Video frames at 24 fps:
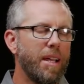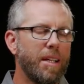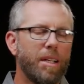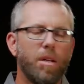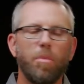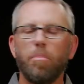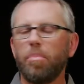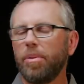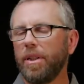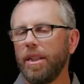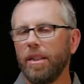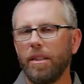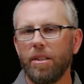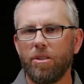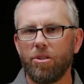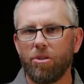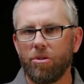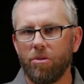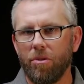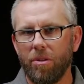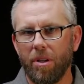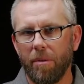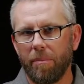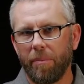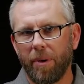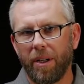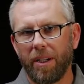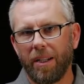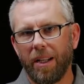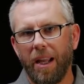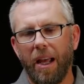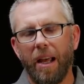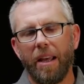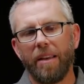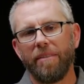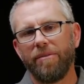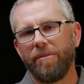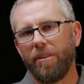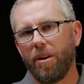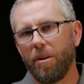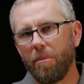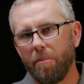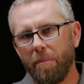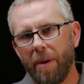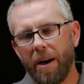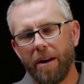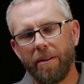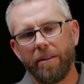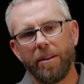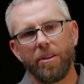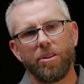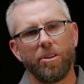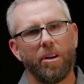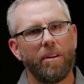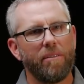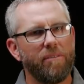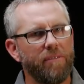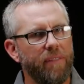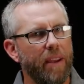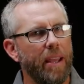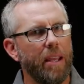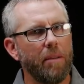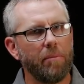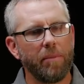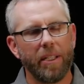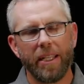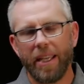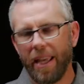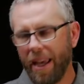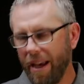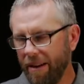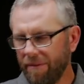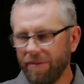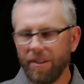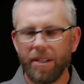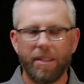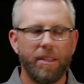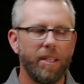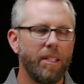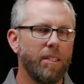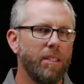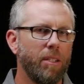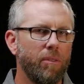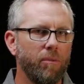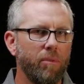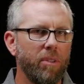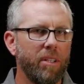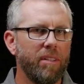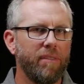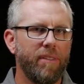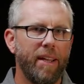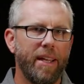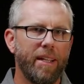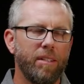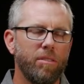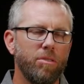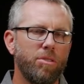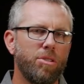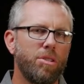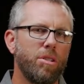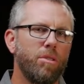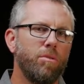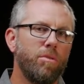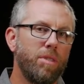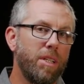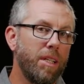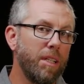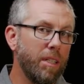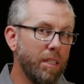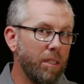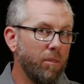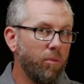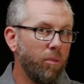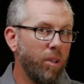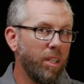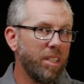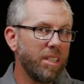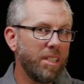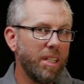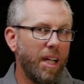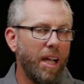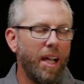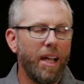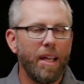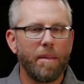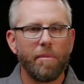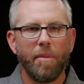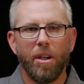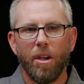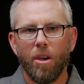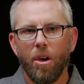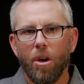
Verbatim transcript: completely screwed up our life, our marriage, our family, everything that we have held so dear at one time.